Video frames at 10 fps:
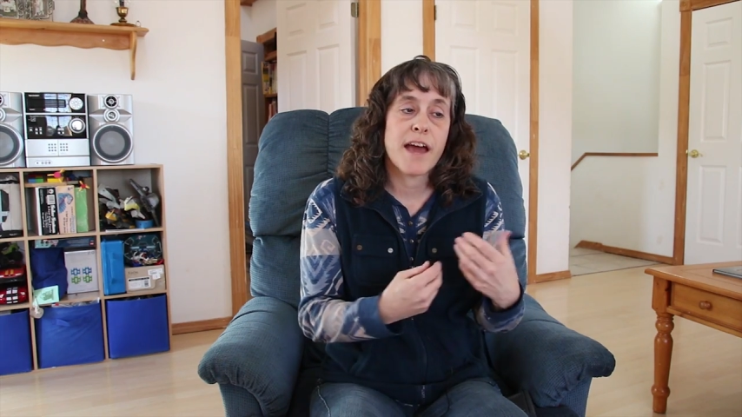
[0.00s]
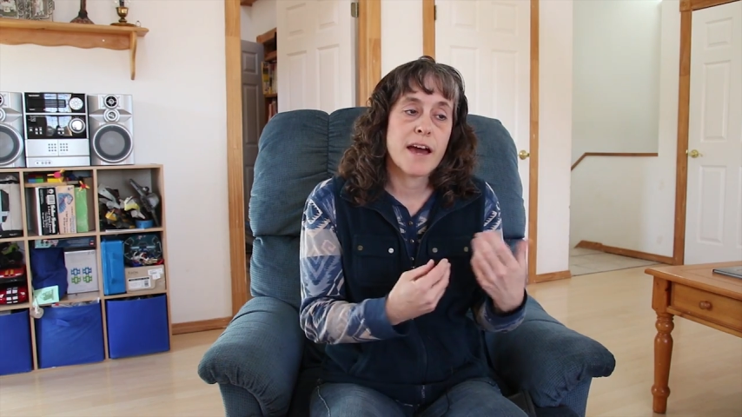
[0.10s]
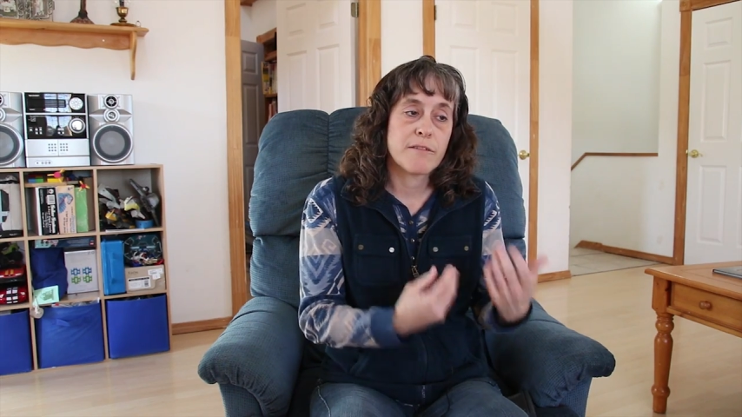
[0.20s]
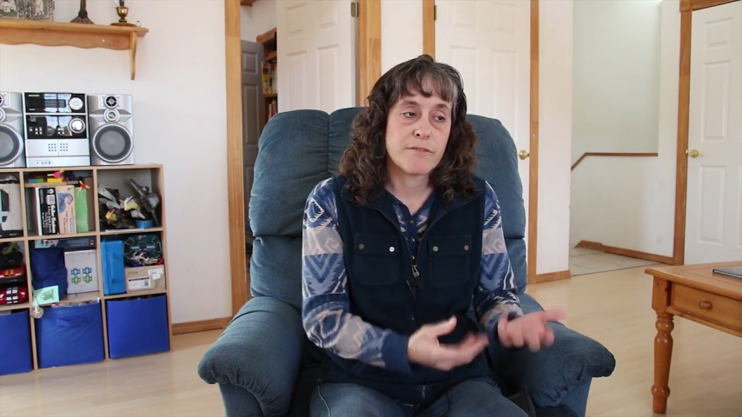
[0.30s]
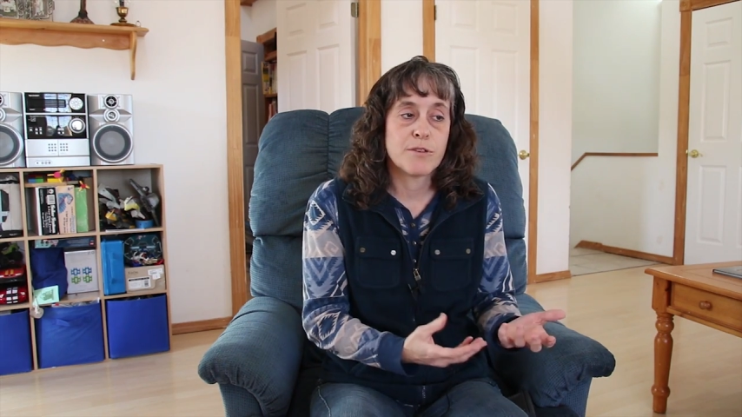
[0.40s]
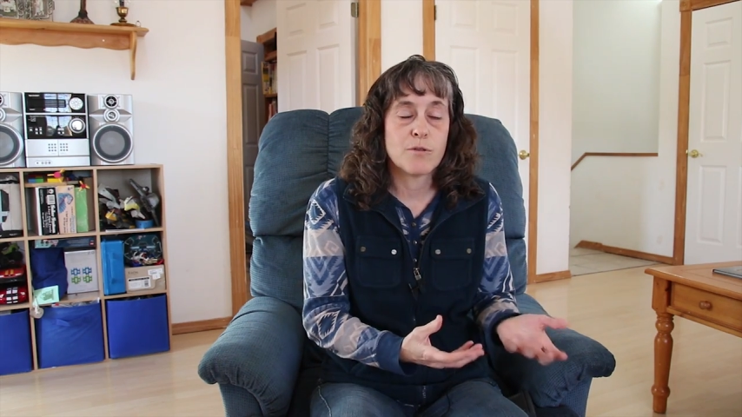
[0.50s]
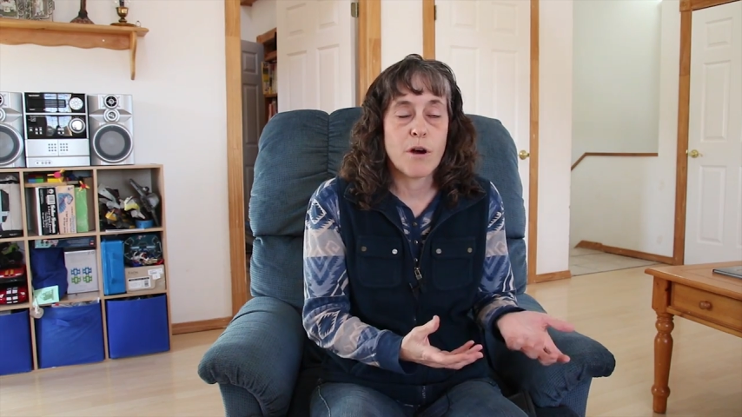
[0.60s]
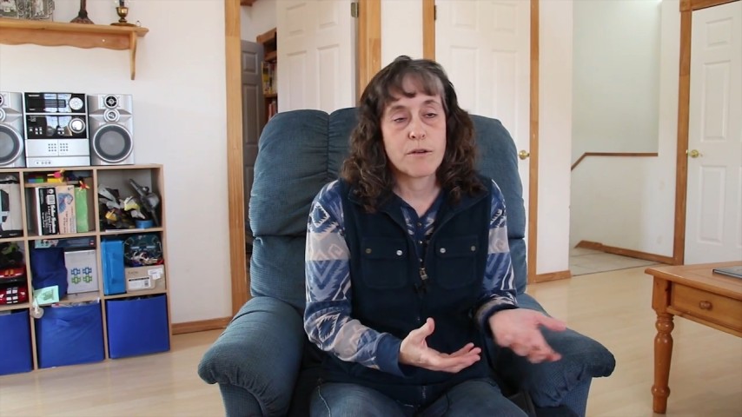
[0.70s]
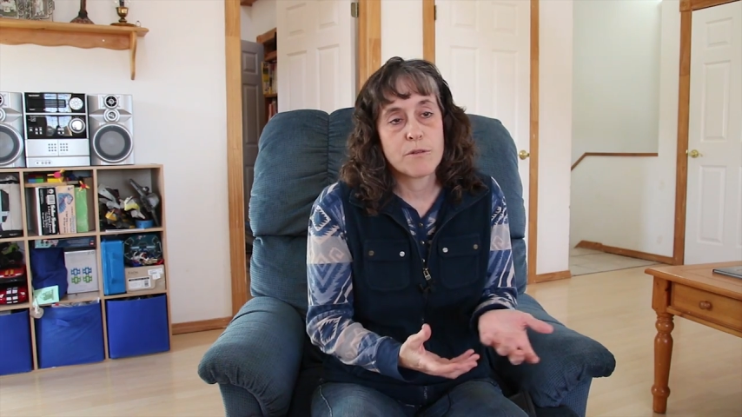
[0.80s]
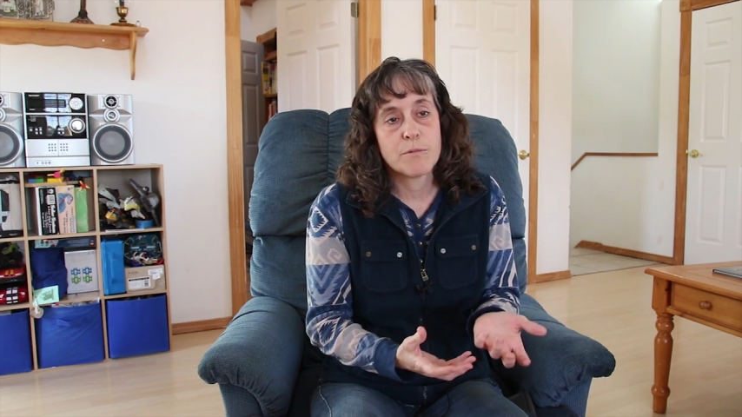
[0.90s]
had a few
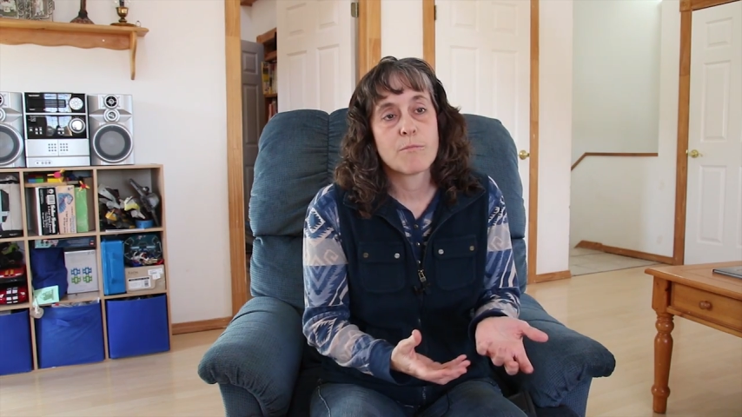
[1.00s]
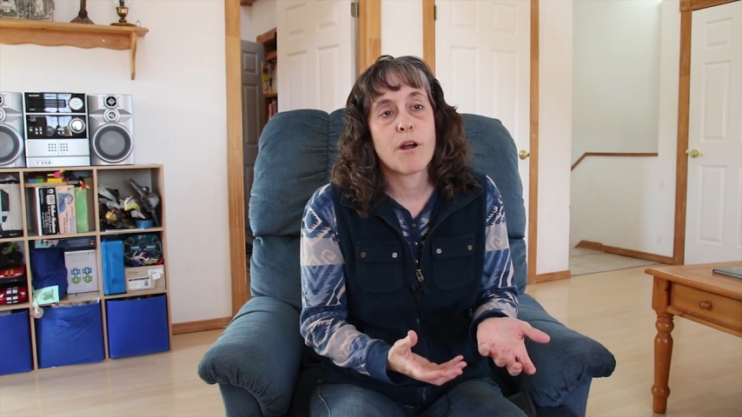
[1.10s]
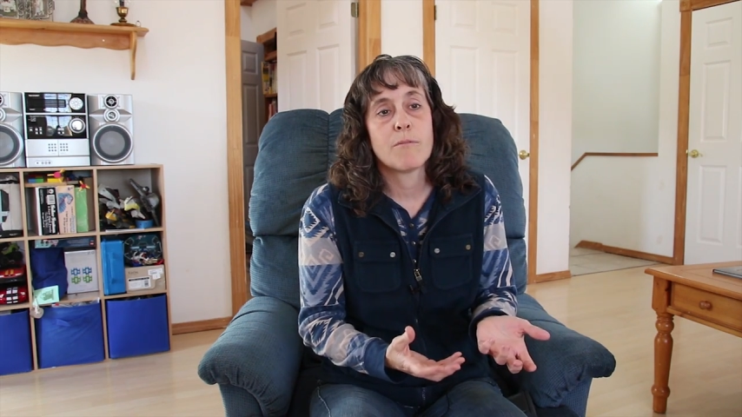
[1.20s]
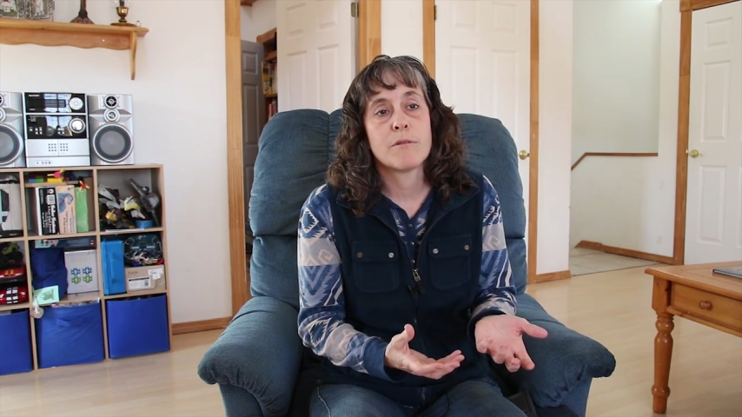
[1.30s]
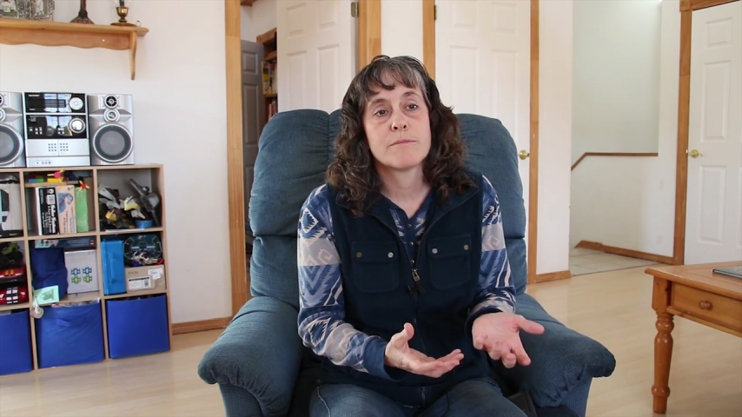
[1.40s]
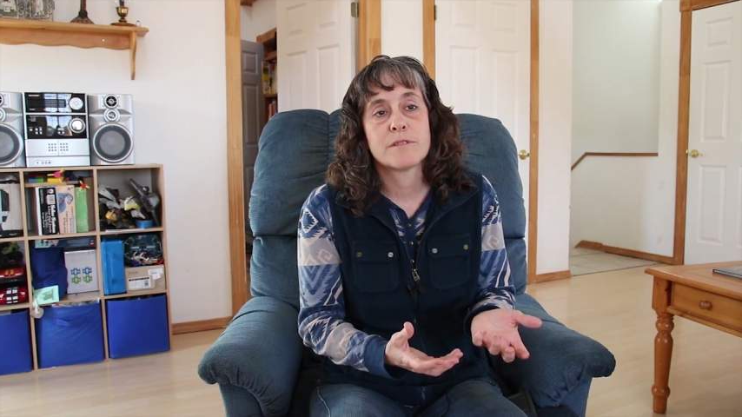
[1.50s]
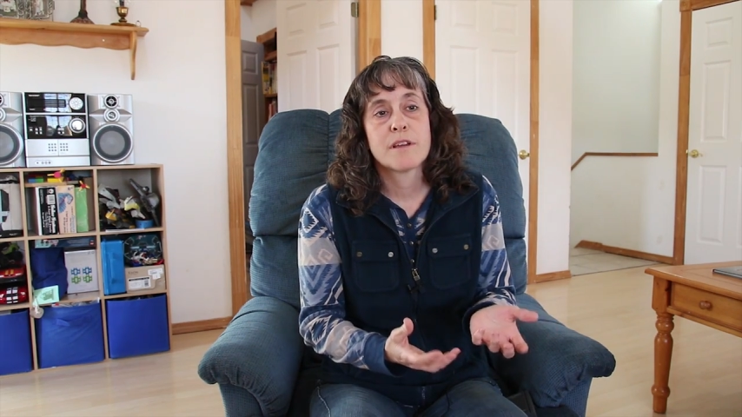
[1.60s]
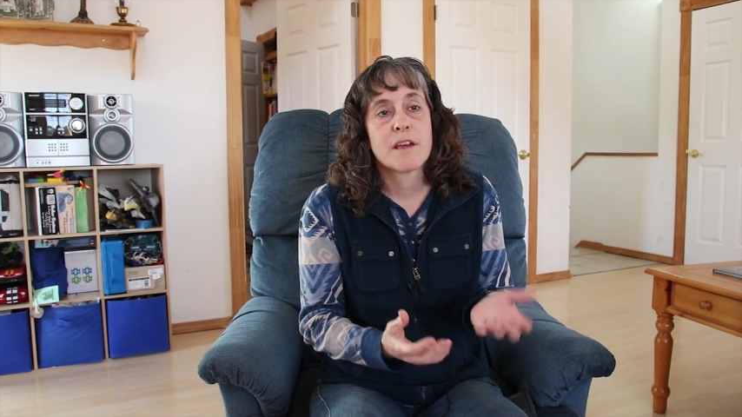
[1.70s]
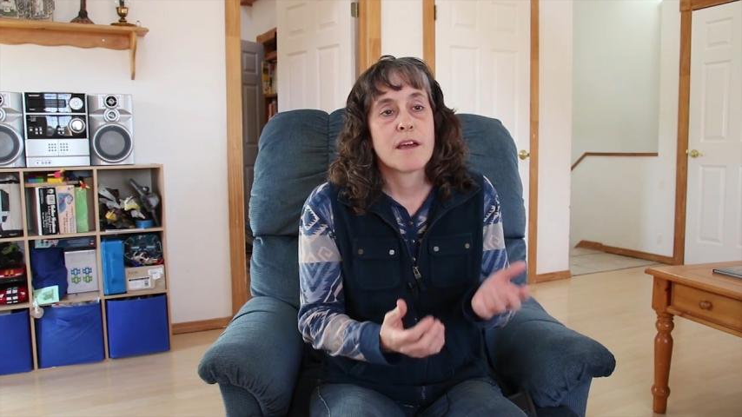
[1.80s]
autoimmune problems,